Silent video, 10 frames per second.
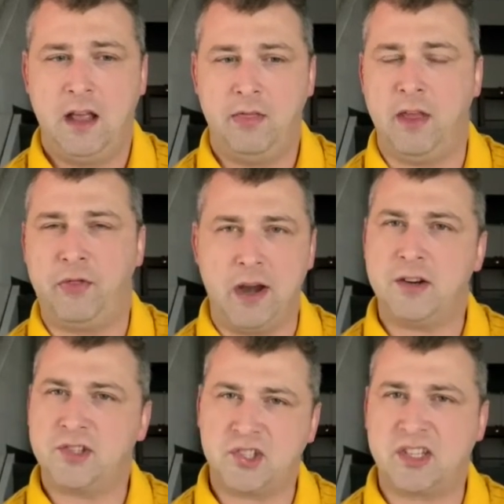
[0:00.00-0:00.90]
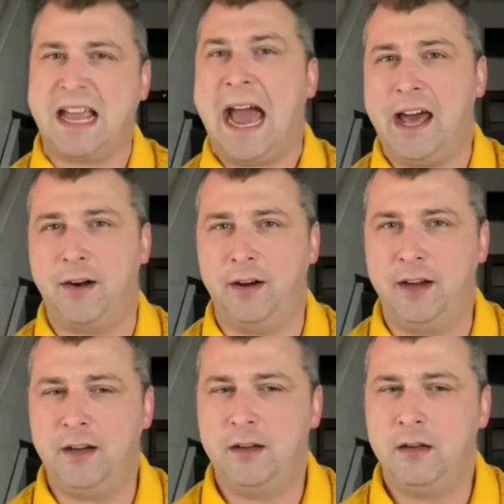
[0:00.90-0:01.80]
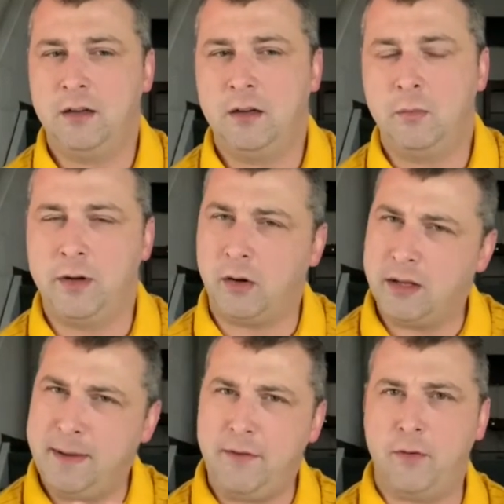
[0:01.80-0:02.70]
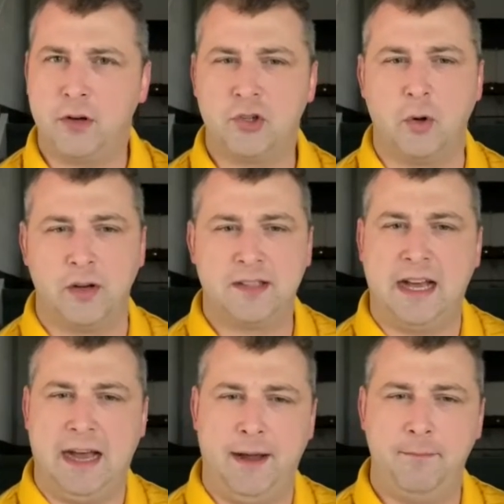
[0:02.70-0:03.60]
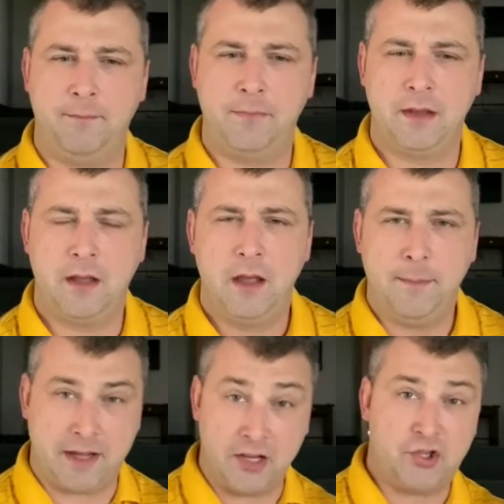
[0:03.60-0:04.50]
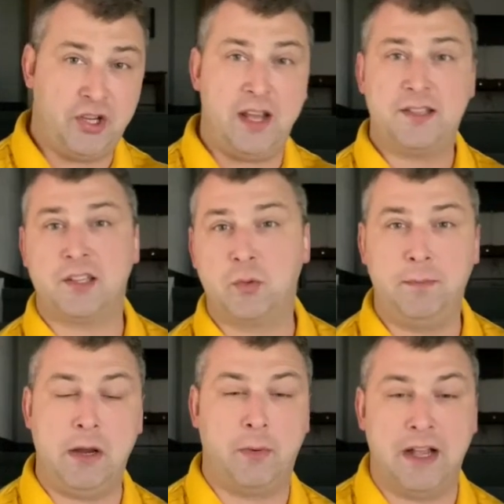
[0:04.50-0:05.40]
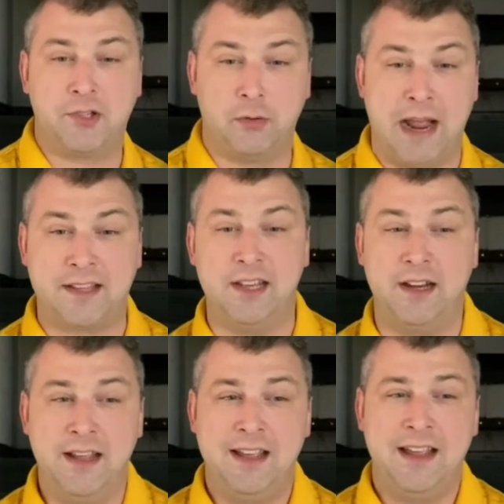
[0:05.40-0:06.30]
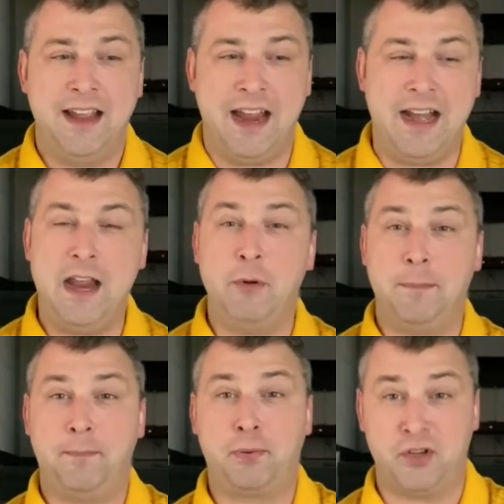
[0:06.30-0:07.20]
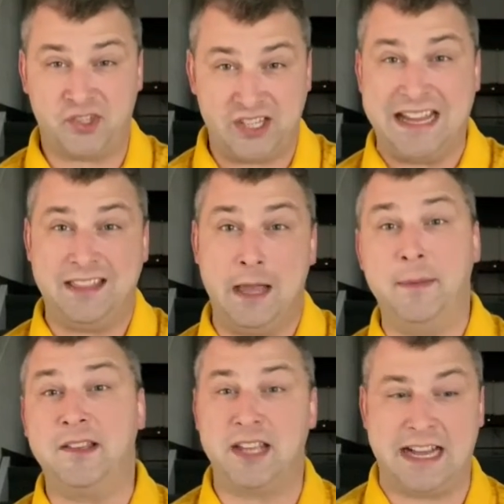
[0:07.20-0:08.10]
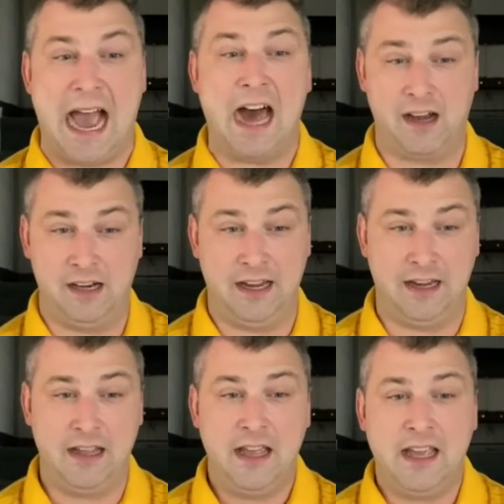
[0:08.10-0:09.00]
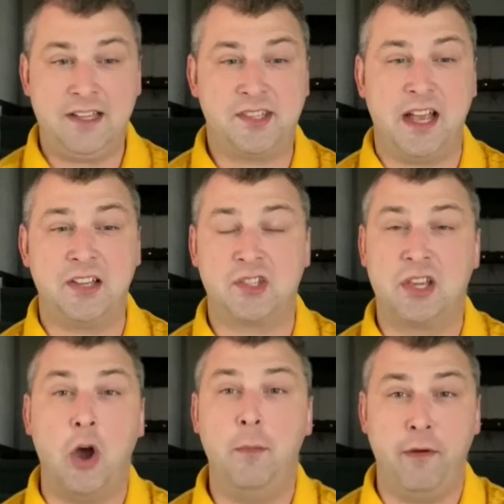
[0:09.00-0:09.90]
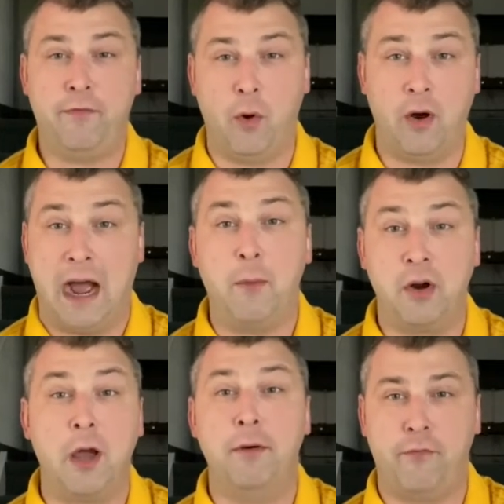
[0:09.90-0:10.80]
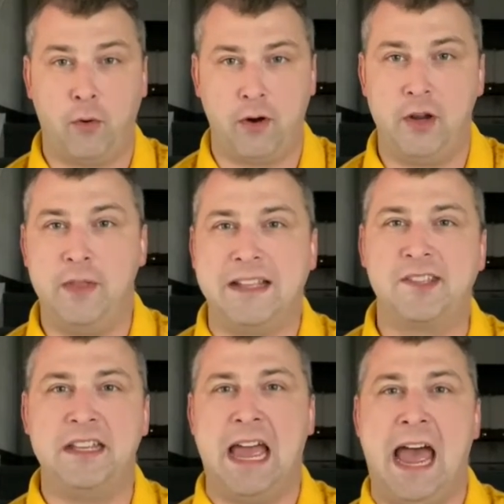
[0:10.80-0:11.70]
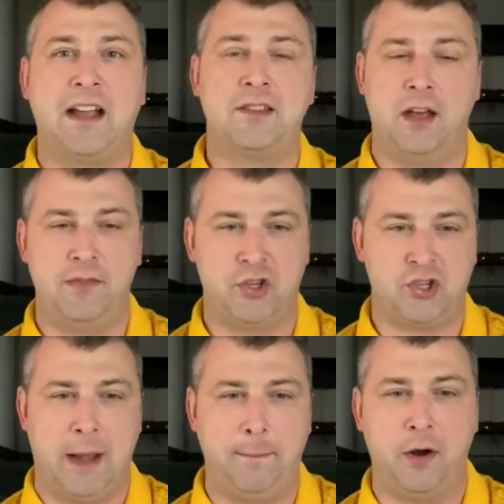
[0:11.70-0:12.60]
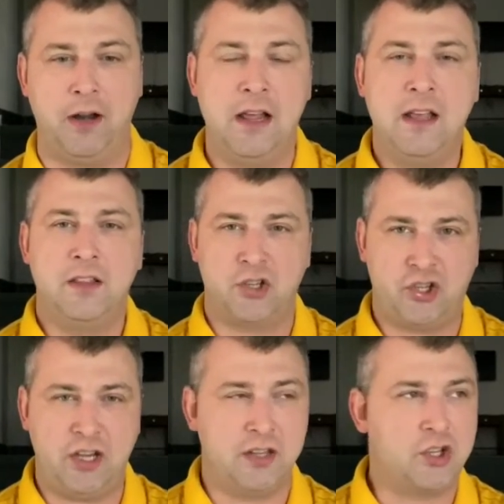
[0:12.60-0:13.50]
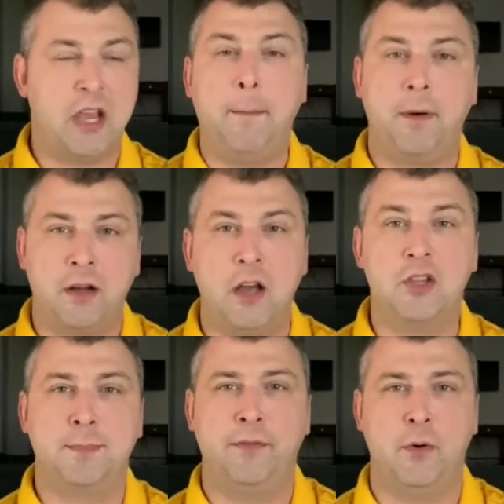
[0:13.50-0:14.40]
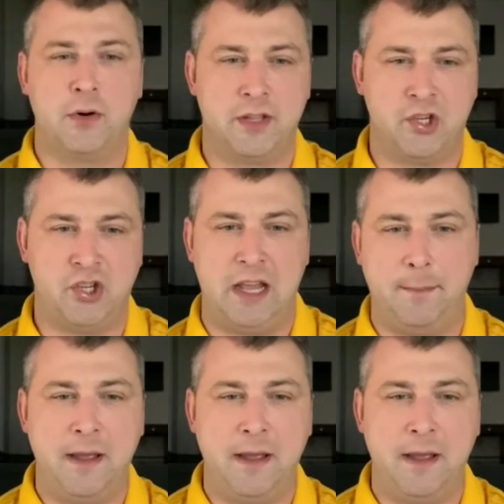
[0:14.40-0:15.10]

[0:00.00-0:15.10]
that their scattering would only be for a short time because Jesus would be resurrected and he would precede them into Galilee. He says, go before, I will go before you. That's the act of the shepherd. The, she the shepherd goes before the sheep